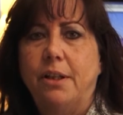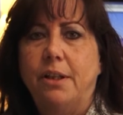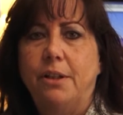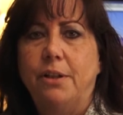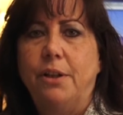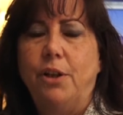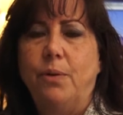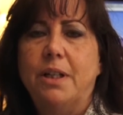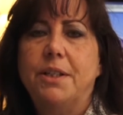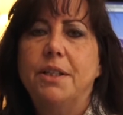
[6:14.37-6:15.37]
the
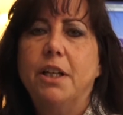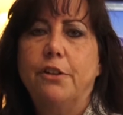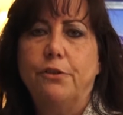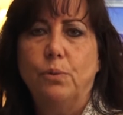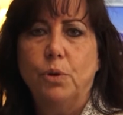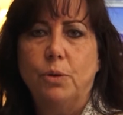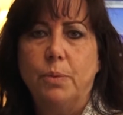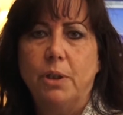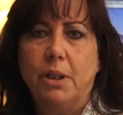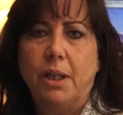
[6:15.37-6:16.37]
USEF
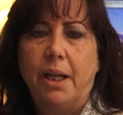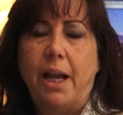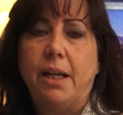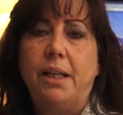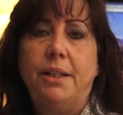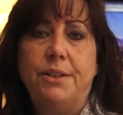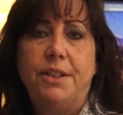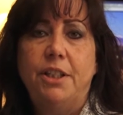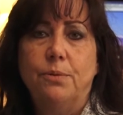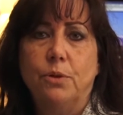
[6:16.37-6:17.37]
rulebook and
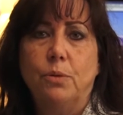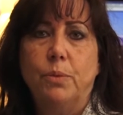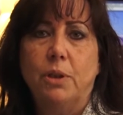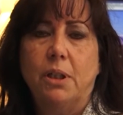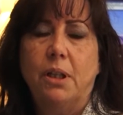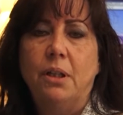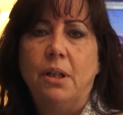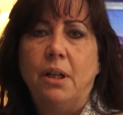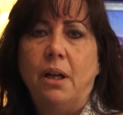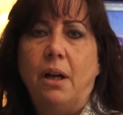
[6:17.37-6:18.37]
EC rulebook
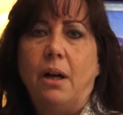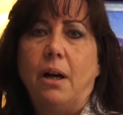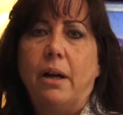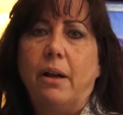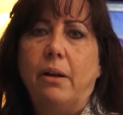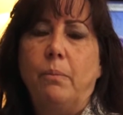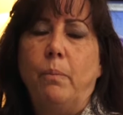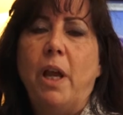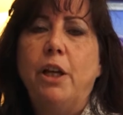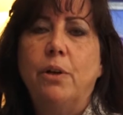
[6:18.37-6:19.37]

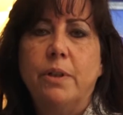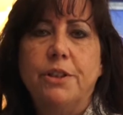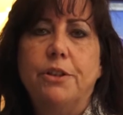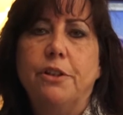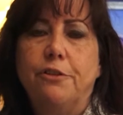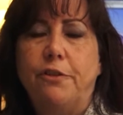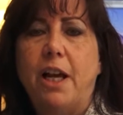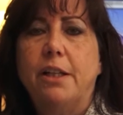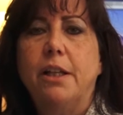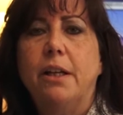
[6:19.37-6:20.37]
may go into
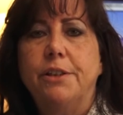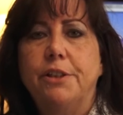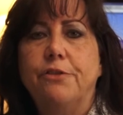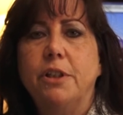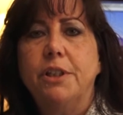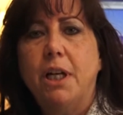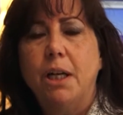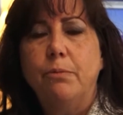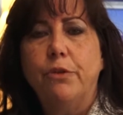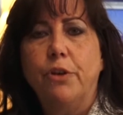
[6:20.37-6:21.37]
effect at a different
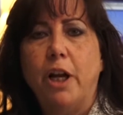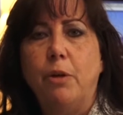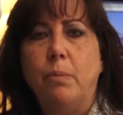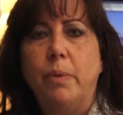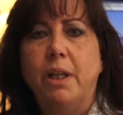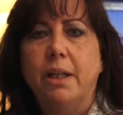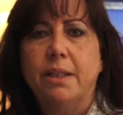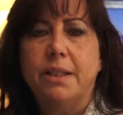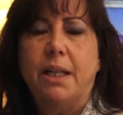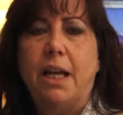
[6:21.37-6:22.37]
time frame
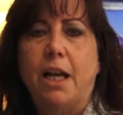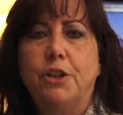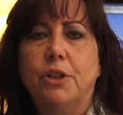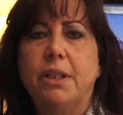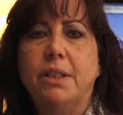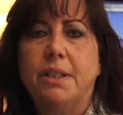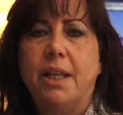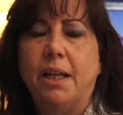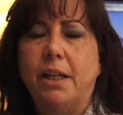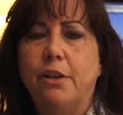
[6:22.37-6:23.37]
because it actually is
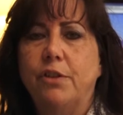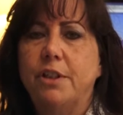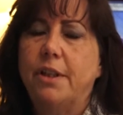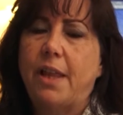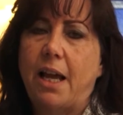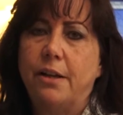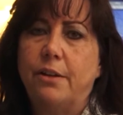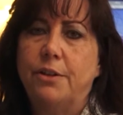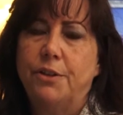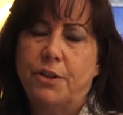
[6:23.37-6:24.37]
then given to that
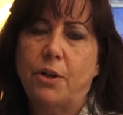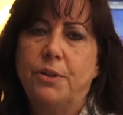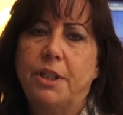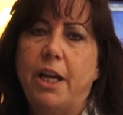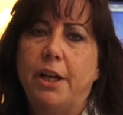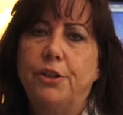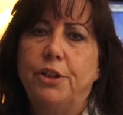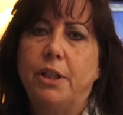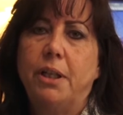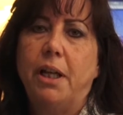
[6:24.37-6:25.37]

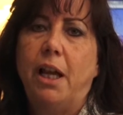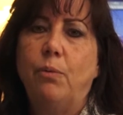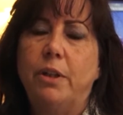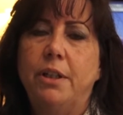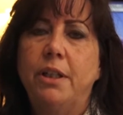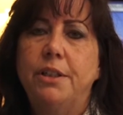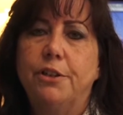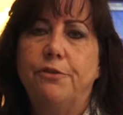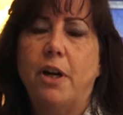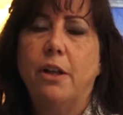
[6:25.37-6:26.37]
association and would need
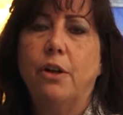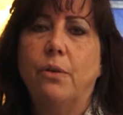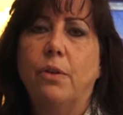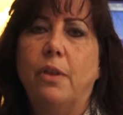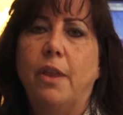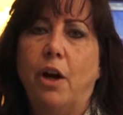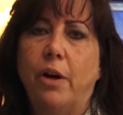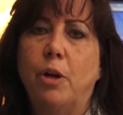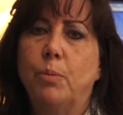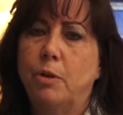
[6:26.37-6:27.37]
to follow their
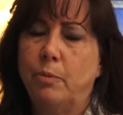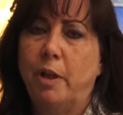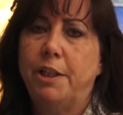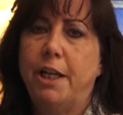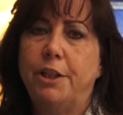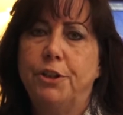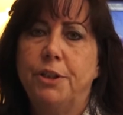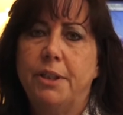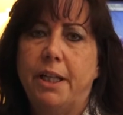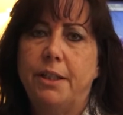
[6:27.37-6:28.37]

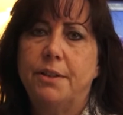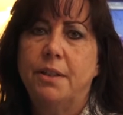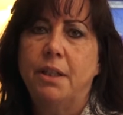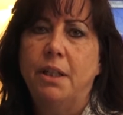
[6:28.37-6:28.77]
implementation dates.